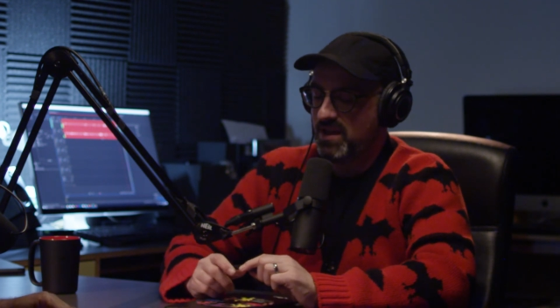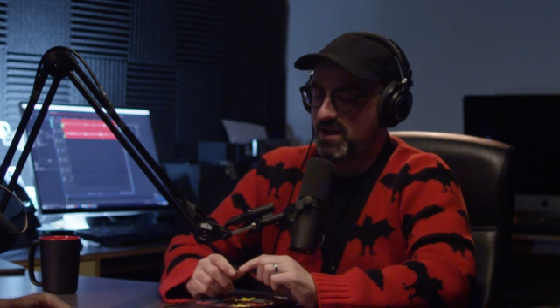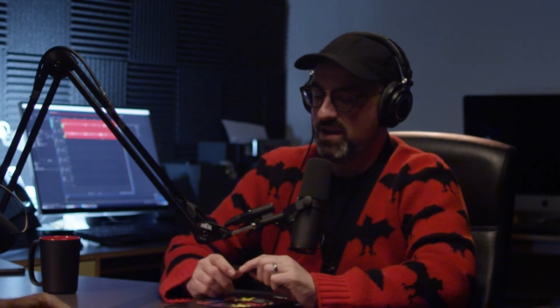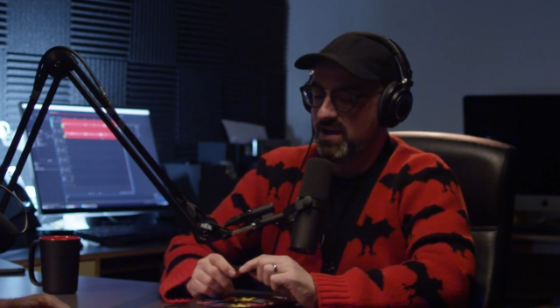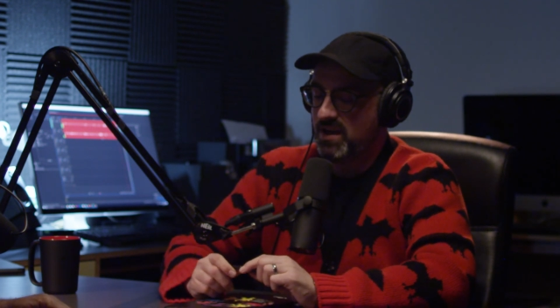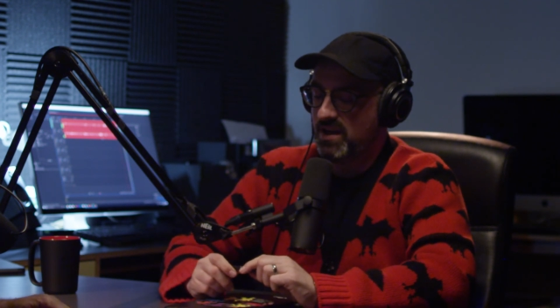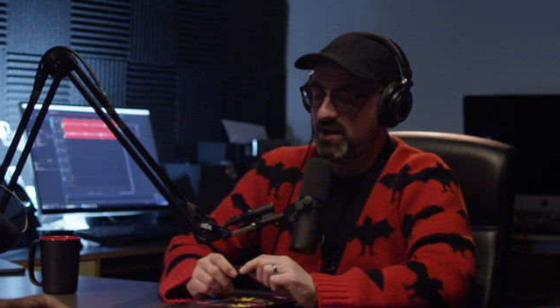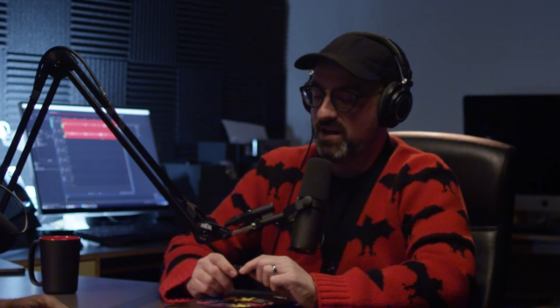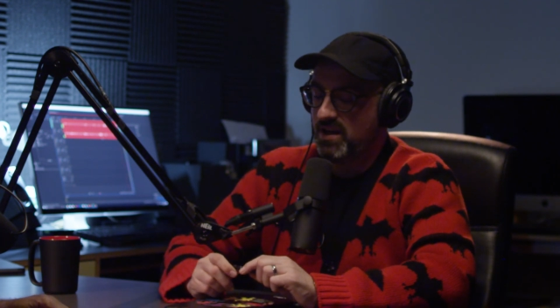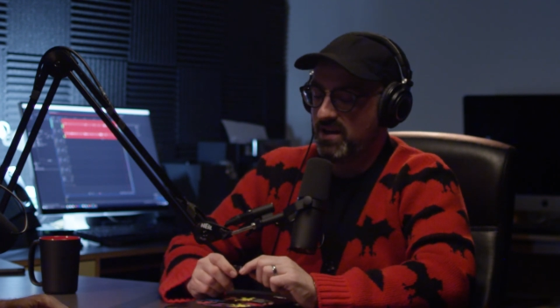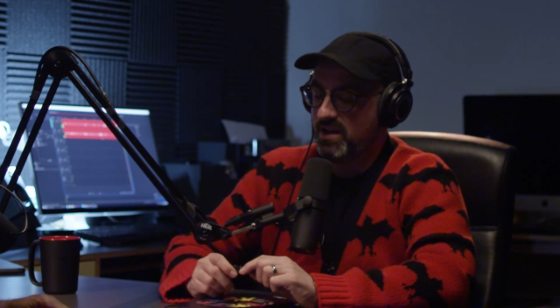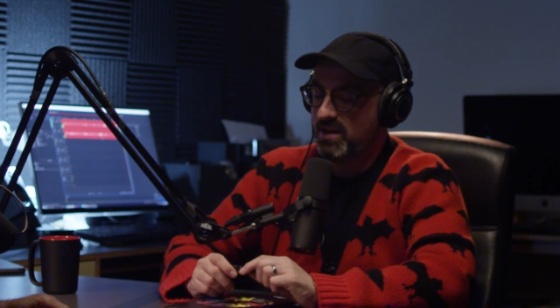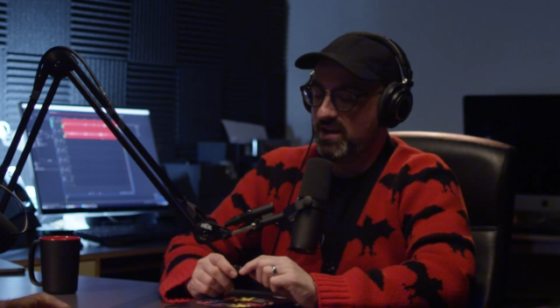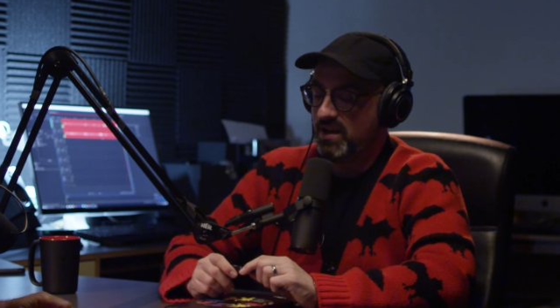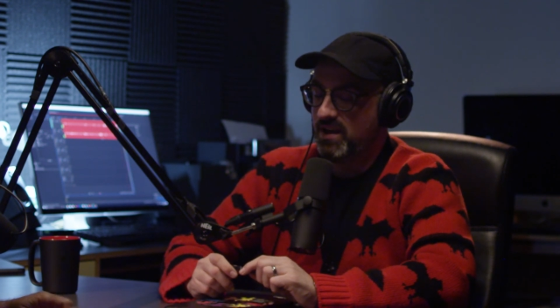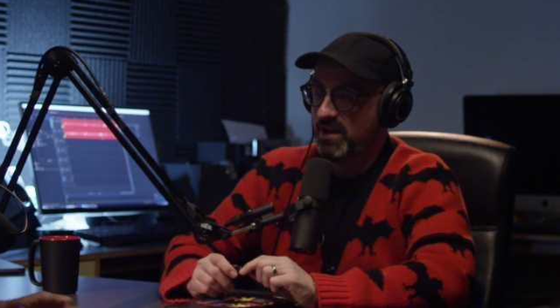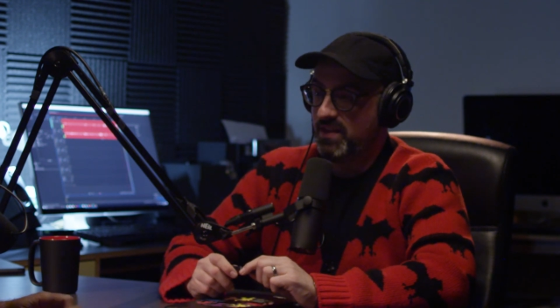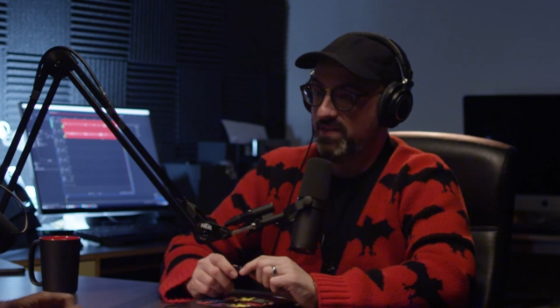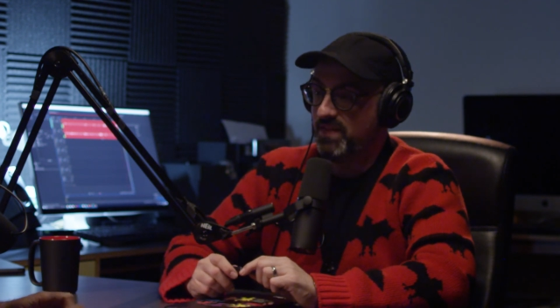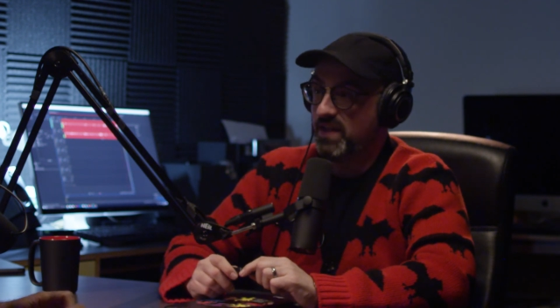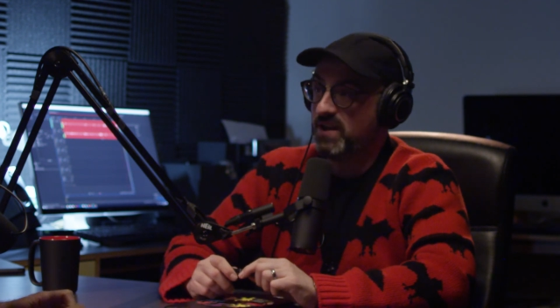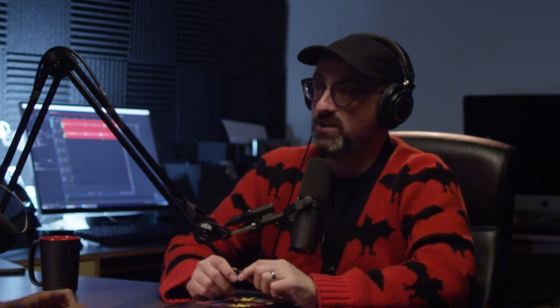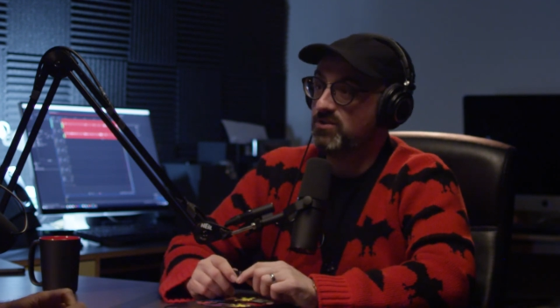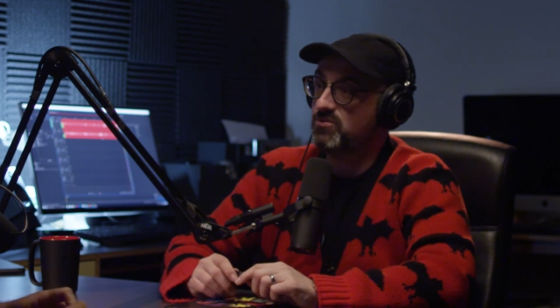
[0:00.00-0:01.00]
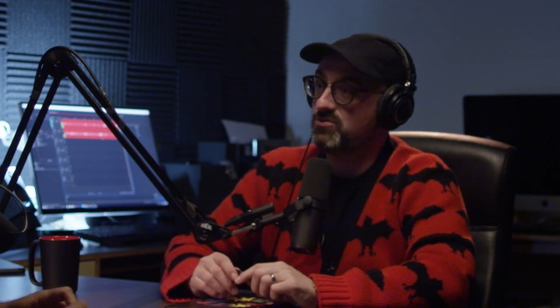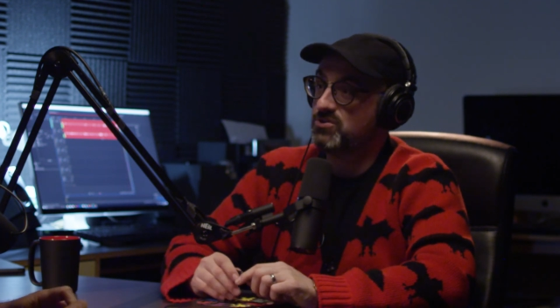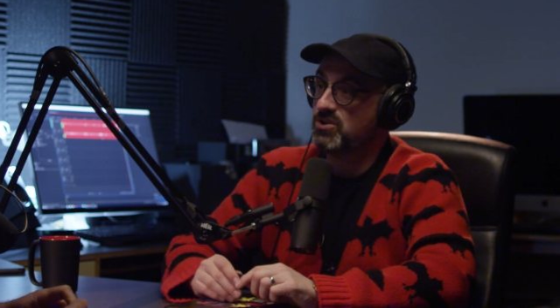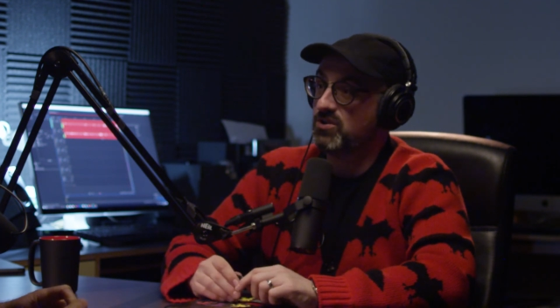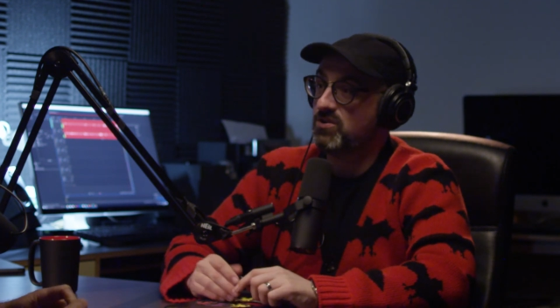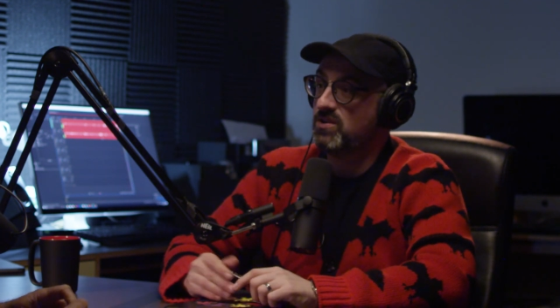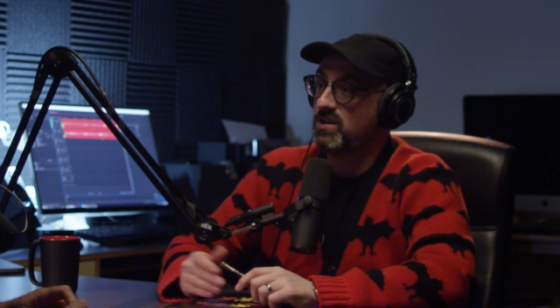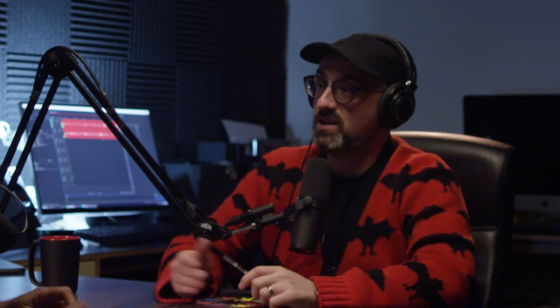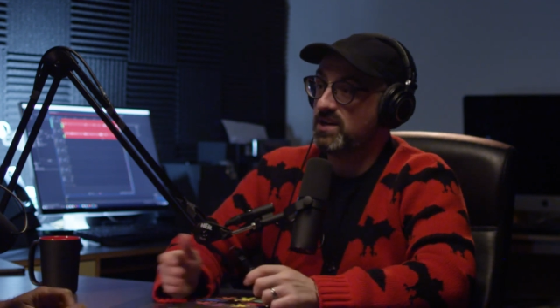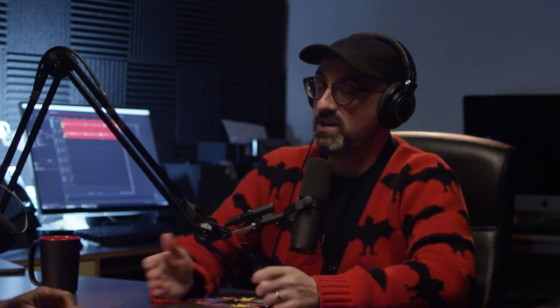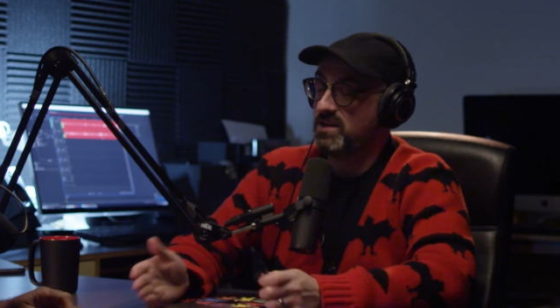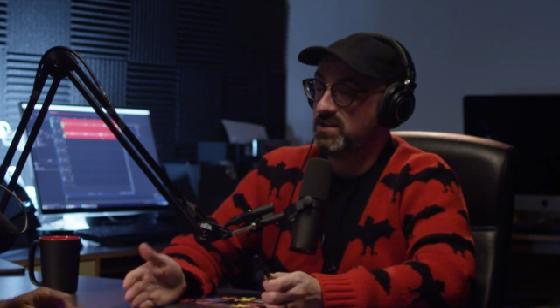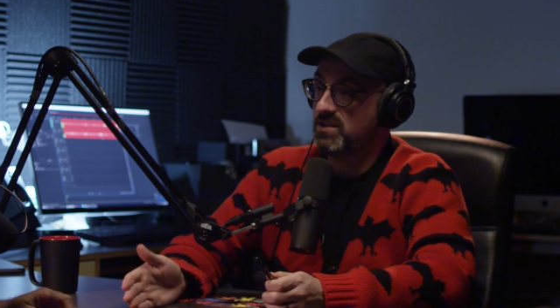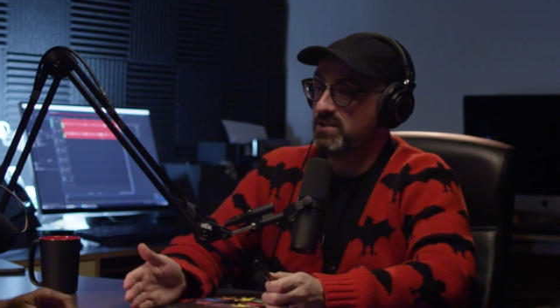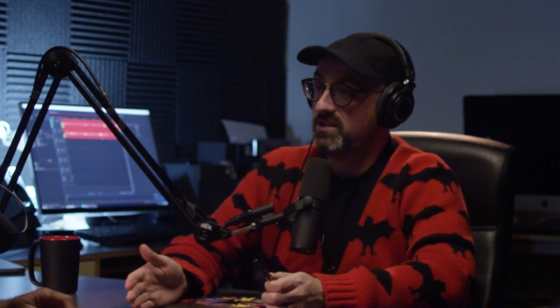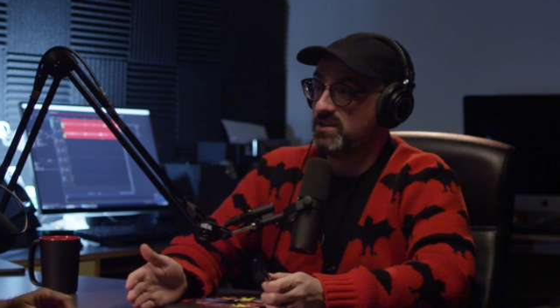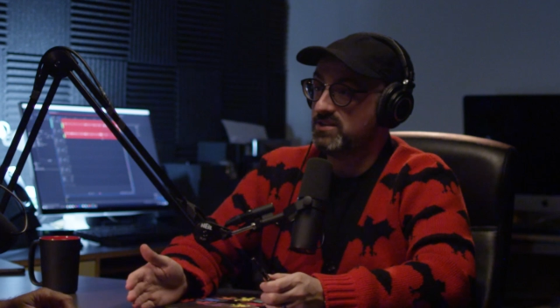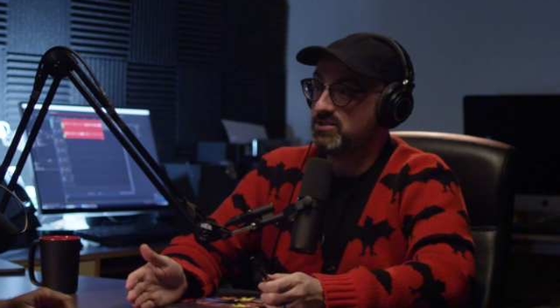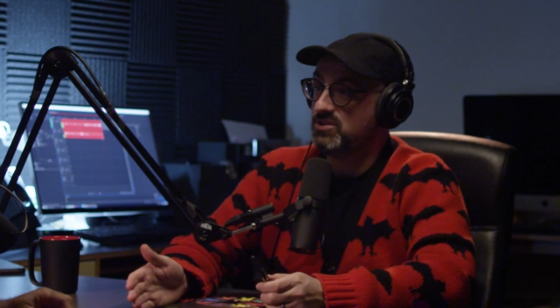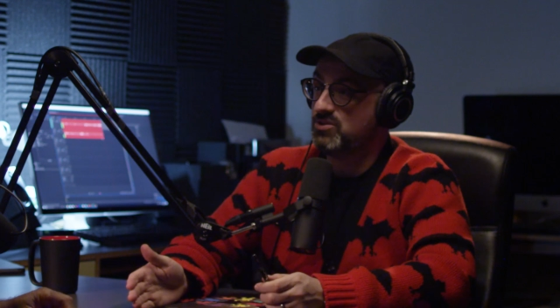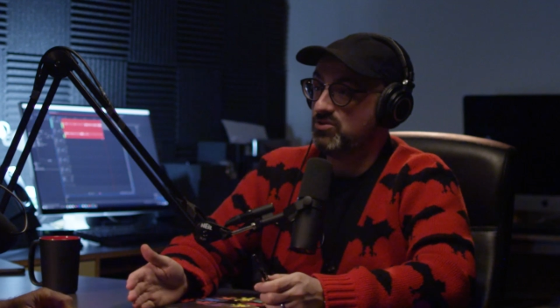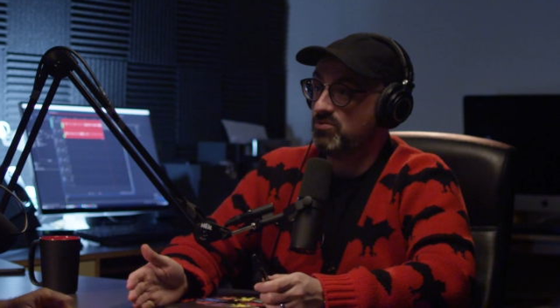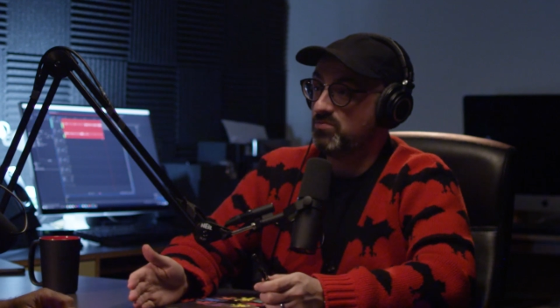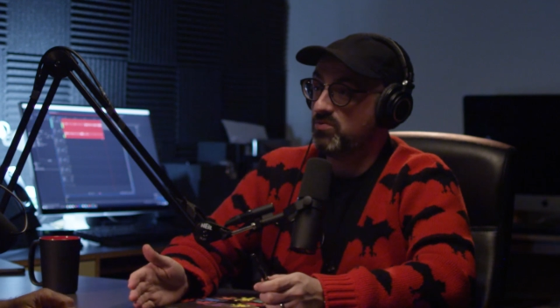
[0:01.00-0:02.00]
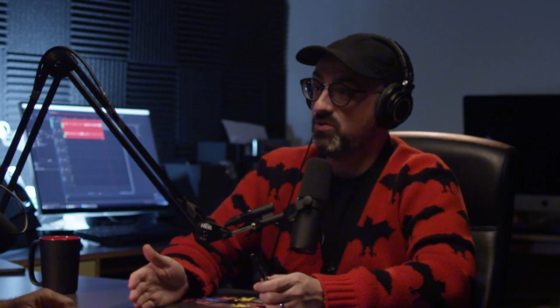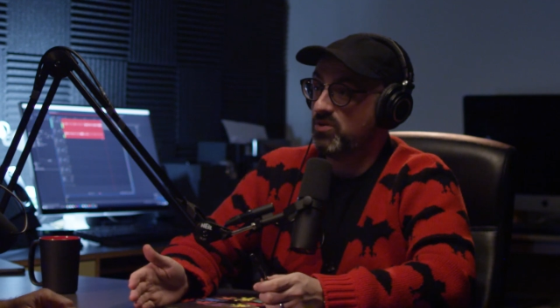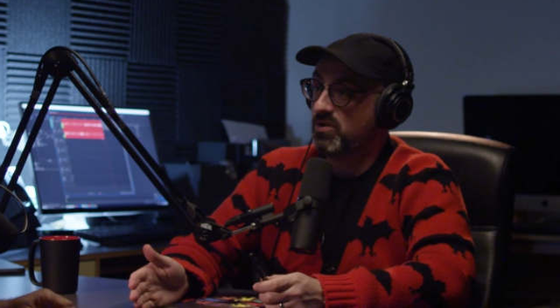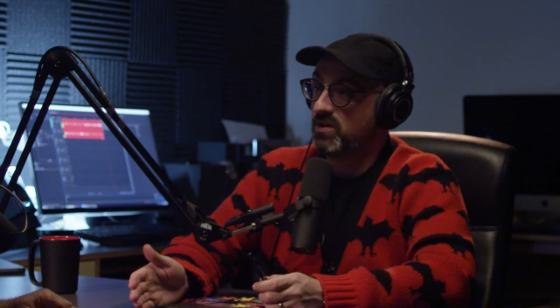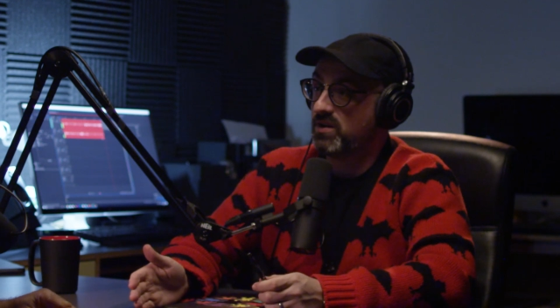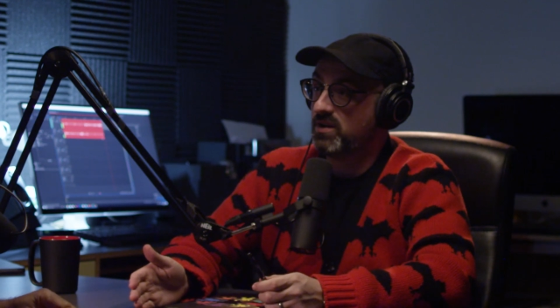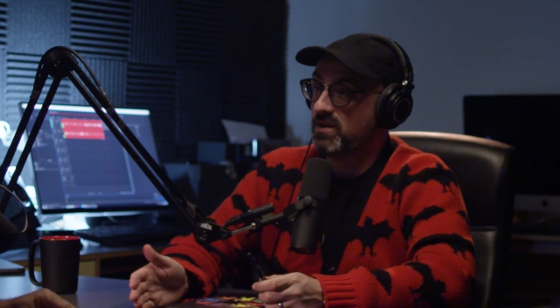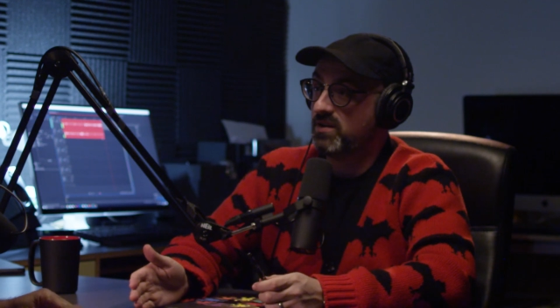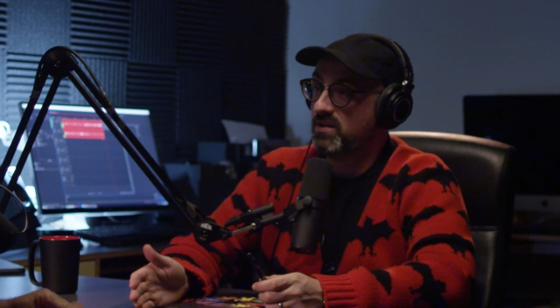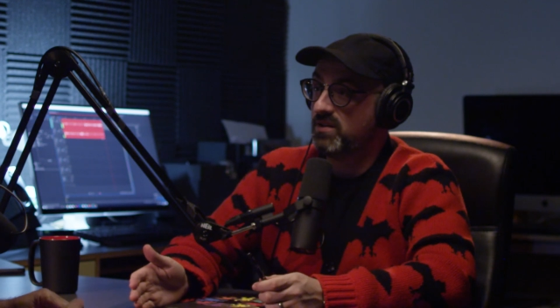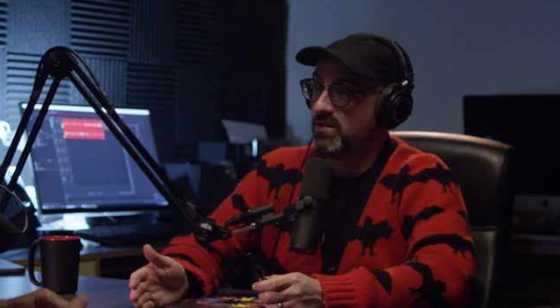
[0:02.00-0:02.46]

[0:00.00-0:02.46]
And then you turned it into this new book.